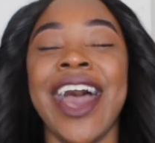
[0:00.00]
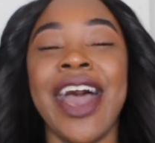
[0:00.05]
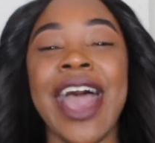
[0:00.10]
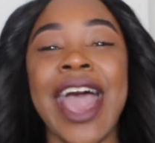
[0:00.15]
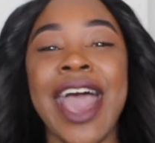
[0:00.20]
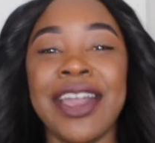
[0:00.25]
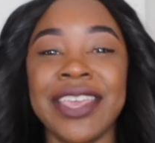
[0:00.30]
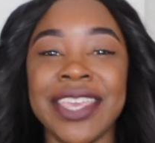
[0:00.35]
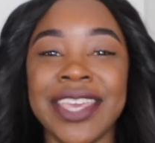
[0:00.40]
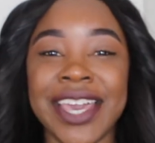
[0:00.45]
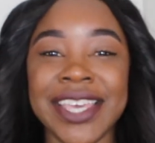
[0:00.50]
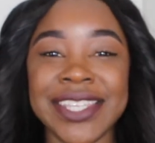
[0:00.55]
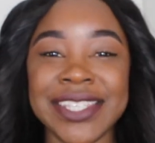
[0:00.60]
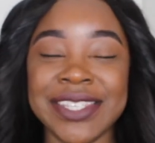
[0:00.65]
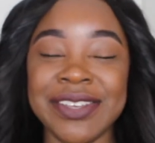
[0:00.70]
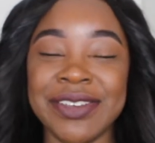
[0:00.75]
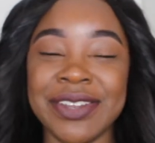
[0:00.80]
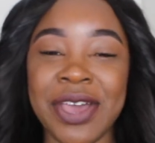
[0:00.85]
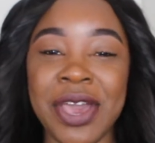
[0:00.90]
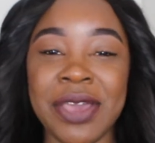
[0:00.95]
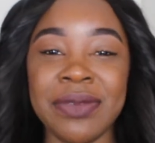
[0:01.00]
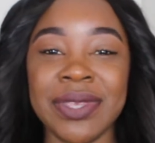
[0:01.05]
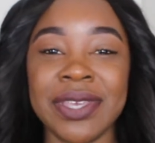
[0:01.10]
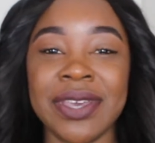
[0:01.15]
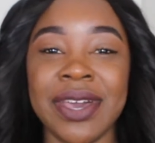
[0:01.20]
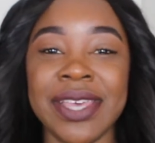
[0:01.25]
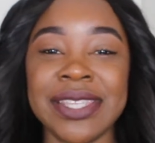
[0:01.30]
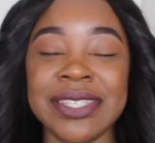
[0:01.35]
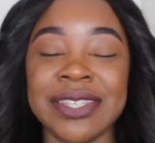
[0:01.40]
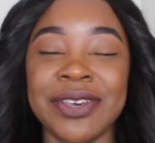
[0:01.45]
How are you guys doing? I hope you
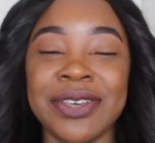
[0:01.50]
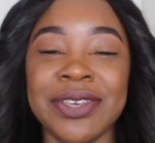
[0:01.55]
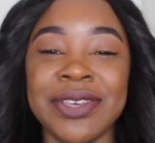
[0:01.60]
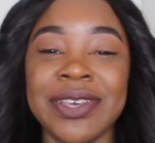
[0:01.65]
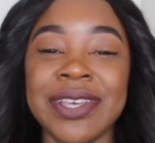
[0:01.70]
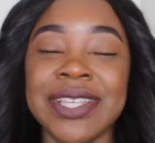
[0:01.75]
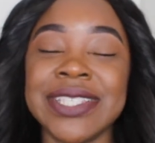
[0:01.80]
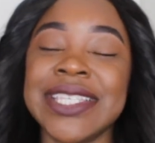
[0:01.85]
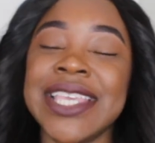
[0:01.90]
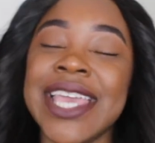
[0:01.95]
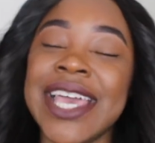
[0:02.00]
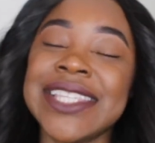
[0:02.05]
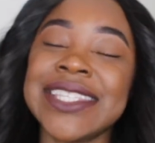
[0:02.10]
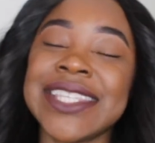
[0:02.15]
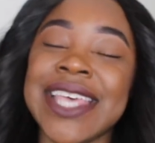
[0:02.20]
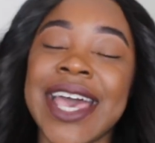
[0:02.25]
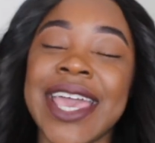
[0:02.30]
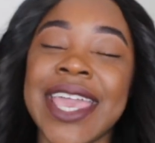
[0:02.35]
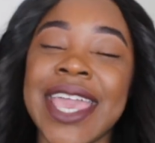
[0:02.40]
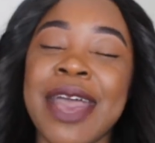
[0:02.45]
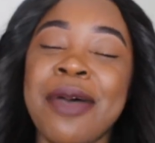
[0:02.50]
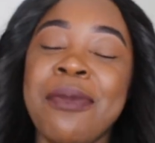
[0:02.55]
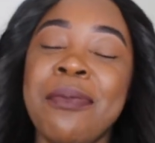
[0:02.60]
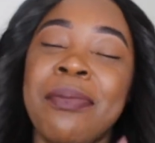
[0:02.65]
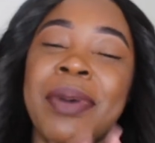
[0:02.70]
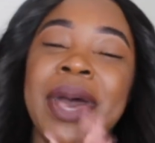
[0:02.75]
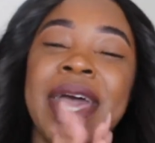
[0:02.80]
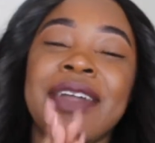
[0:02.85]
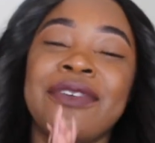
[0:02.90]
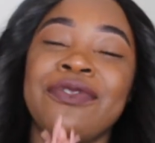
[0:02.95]
guys are good. Yes, I am
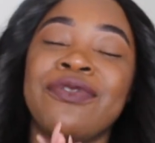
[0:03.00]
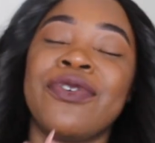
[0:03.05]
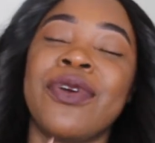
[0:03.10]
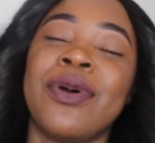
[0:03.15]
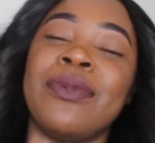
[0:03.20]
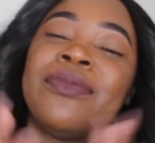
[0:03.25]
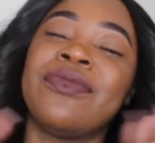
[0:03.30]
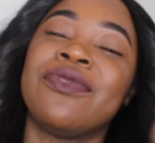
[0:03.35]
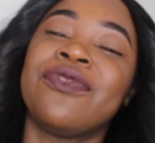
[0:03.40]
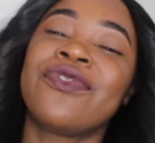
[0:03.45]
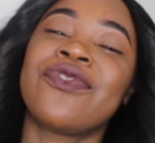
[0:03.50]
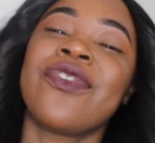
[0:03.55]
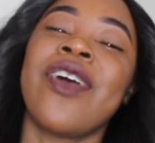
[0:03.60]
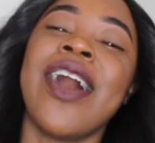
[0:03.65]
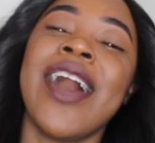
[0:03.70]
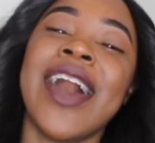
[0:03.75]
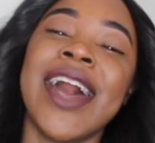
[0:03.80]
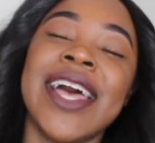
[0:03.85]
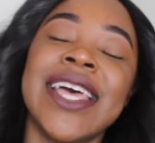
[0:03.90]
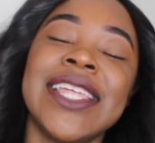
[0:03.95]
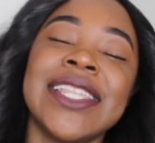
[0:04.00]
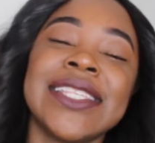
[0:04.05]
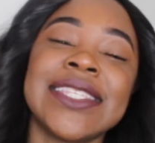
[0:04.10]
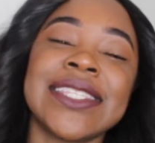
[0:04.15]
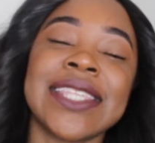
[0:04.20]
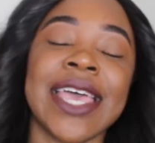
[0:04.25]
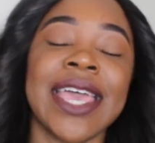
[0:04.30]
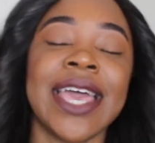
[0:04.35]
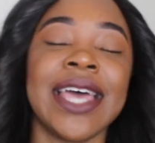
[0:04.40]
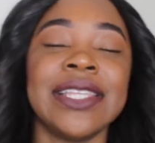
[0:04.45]
back from
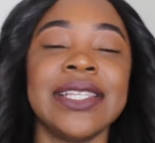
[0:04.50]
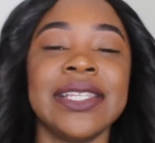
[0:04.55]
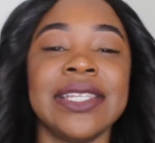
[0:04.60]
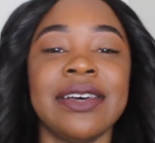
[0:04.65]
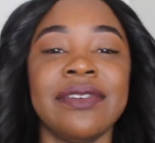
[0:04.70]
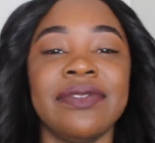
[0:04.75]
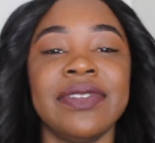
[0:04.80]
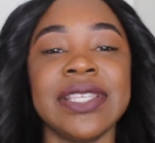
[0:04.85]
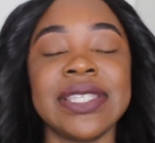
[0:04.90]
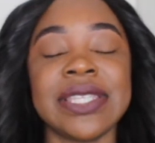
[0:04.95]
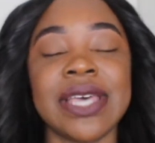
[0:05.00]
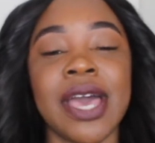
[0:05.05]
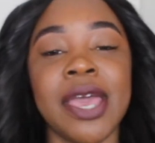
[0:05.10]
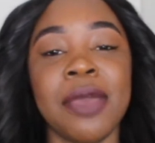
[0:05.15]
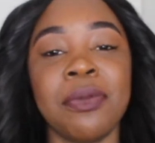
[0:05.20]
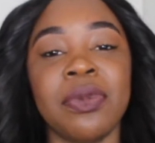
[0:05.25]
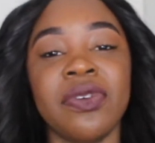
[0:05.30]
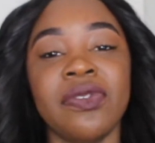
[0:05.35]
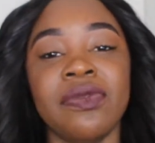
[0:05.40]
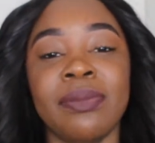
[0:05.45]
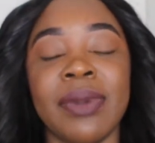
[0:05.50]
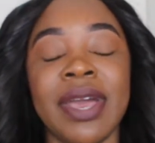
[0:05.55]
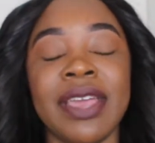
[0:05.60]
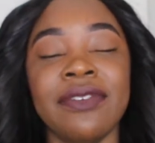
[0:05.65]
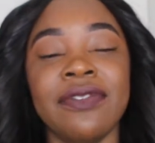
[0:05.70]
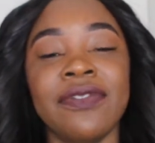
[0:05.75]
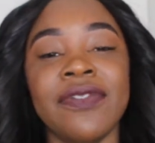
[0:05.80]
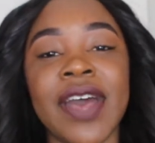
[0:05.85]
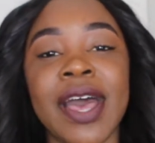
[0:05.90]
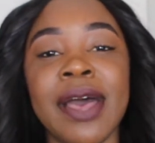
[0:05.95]
France. I had a lovely time with my
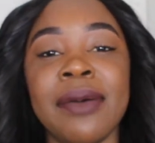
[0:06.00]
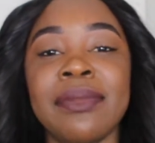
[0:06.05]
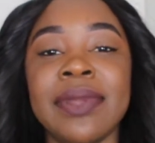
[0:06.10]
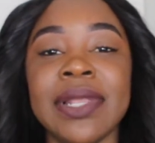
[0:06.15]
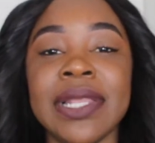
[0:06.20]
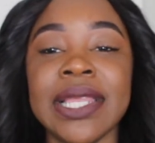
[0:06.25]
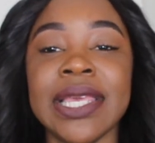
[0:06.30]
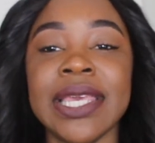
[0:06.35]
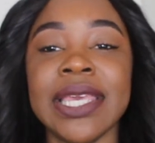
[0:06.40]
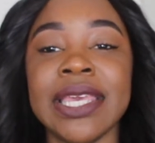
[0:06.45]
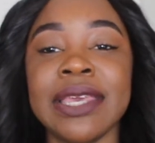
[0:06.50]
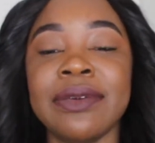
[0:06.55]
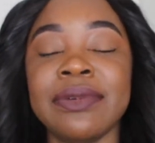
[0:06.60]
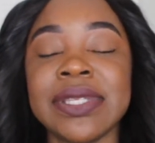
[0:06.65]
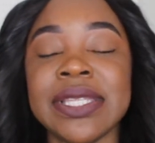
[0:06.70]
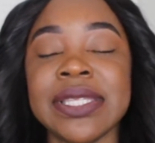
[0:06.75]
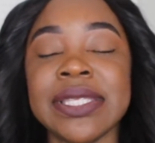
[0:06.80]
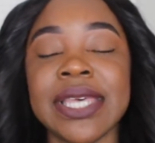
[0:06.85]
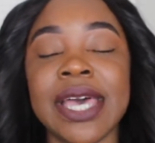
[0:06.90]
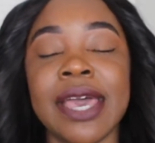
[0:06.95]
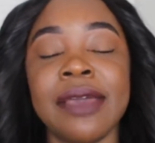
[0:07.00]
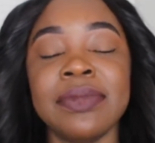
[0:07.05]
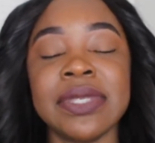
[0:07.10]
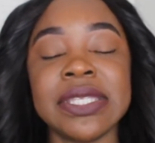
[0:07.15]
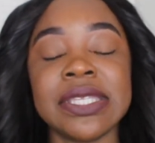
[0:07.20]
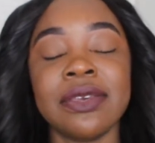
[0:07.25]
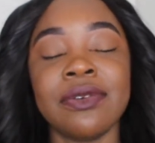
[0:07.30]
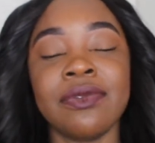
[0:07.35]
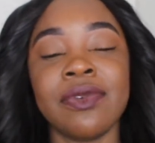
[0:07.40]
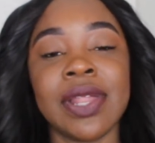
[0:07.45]
family. It was a time
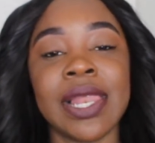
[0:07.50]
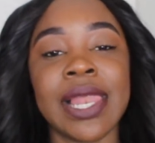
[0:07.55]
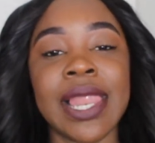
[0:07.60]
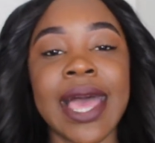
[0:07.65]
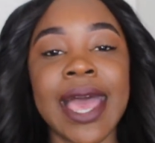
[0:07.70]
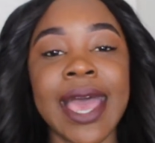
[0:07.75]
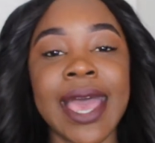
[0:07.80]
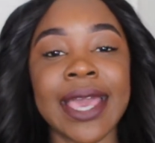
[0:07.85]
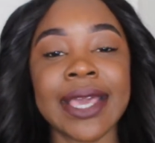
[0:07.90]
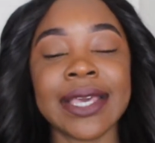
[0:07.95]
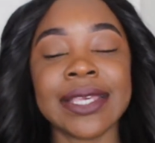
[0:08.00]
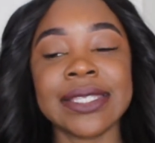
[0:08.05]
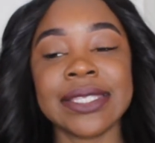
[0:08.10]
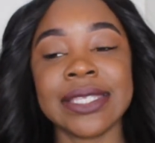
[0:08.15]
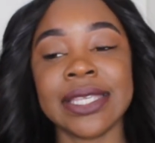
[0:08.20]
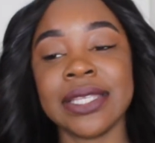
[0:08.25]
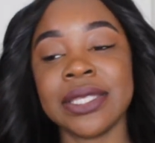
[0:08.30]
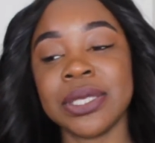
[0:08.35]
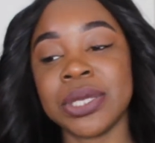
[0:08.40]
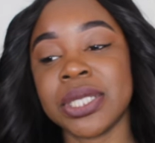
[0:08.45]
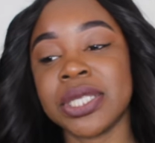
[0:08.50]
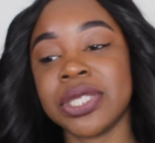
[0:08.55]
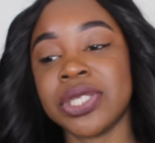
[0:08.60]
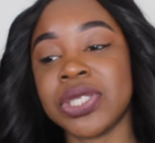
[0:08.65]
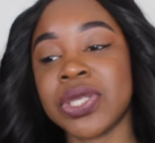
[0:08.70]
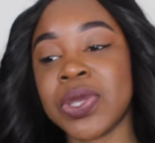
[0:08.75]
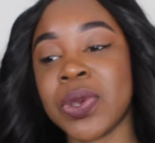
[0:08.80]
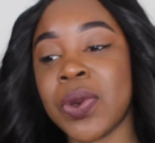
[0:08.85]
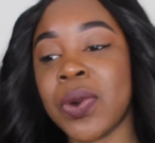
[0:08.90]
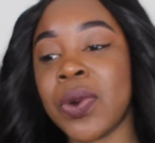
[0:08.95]
to relax and
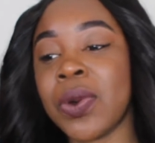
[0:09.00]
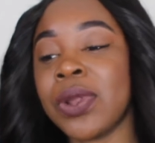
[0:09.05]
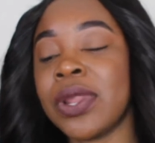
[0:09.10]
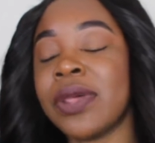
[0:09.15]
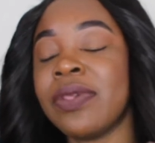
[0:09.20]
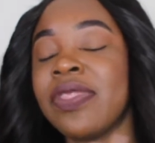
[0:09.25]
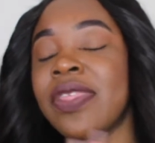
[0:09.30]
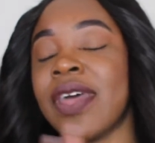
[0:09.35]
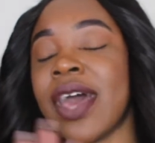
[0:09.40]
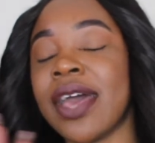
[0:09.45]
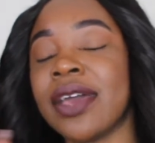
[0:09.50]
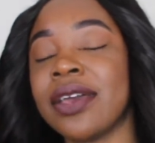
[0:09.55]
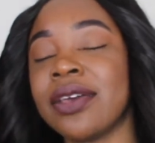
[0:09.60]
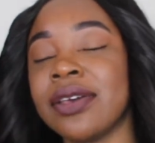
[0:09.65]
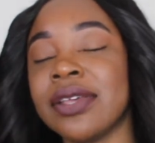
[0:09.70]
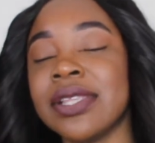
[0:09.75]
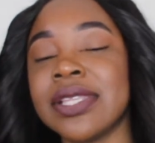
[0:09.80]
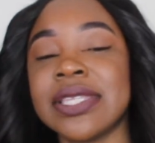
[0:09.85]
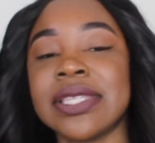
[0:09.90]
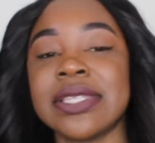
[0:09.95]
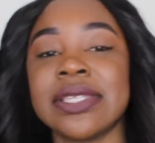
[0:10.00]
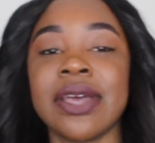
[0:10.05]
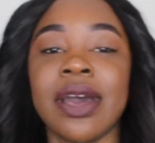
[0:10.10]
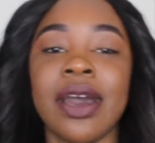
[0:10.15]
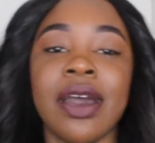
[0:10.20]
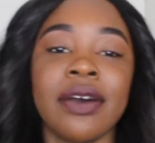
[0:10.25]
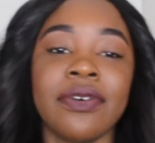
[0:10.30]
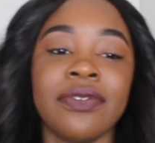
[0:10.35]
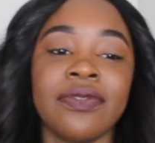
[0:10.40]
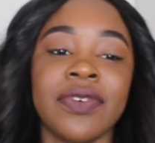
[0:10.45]
just do all of that good
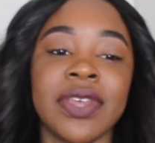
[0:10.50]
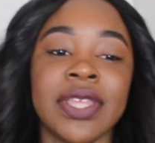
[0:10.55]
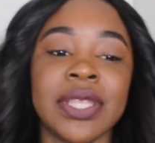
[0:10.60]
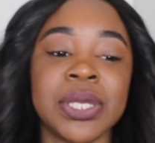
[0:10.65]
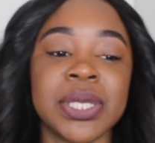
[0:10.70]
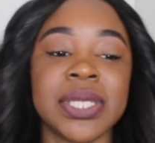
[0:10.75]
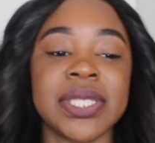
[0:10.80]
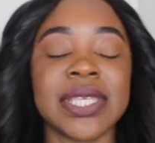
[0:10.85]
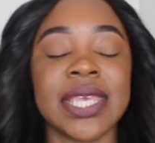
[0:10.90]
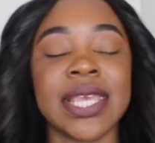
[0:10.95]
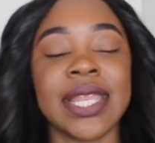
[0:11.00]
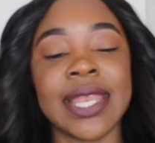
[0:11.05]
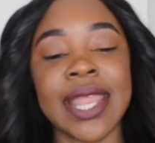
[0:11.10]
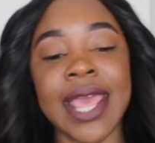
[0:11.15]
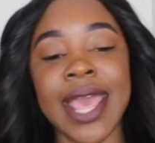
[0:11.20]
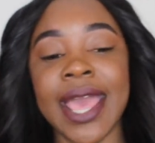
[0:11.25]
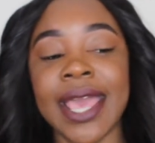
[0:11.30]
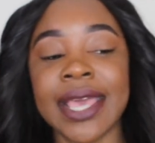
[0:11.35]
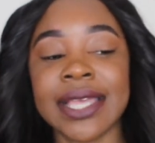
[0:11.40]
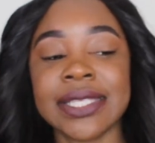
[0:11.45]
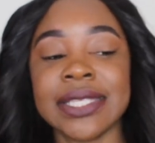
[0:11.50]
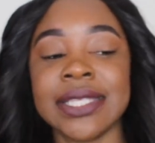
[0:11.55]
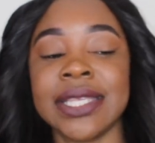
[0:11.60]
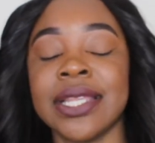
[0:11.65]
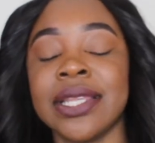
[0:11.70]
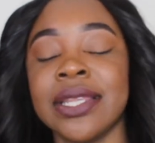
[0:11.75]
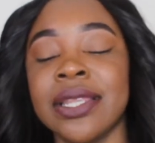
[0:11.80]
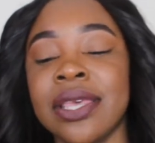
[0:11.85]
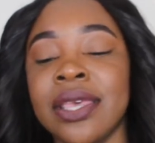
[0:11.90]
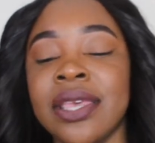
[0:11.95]
stuff and just connect
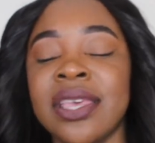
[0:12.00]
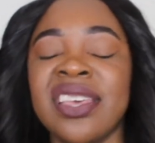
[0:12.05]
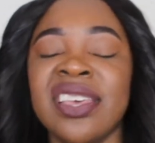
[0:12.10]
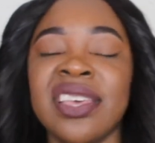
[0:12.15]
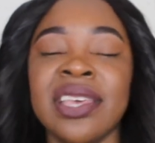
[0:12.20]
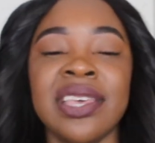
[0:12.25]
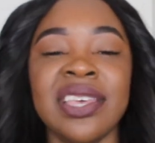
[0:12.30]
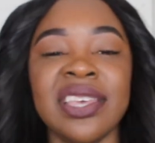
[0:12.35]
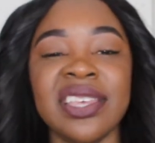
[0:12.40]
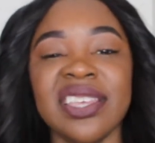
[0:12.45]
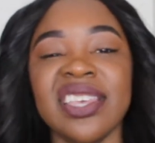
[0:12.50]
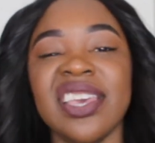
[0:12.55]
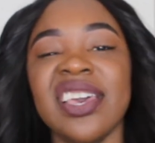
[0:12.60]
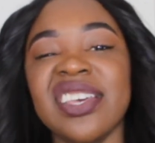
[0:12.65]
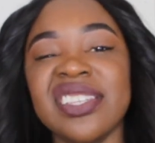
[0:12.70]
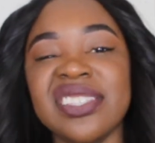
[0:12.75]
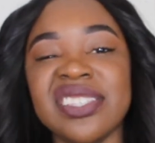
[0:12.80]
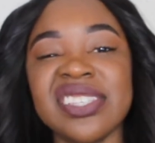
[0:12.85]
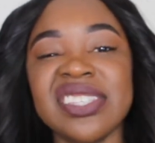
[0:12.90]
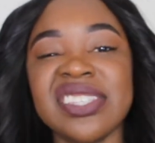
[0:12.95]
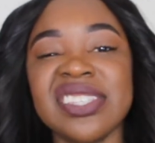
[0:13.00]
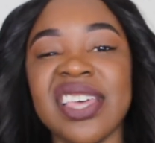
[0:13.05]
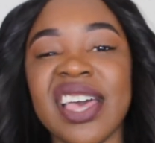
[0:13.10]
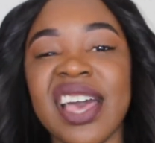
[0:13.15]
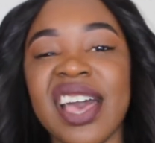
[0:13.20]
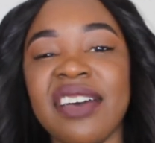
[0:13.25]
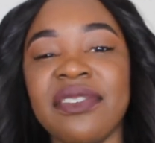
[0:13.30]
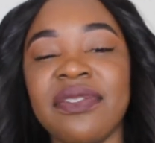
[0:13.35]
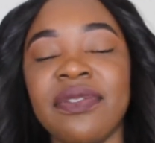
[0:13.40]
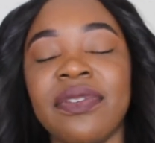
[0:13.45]
and yeah, just
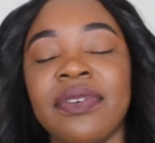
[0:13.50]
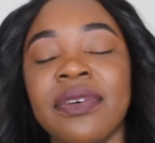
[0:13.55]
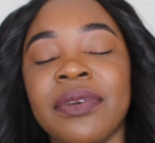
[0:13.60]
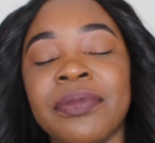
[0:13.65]
to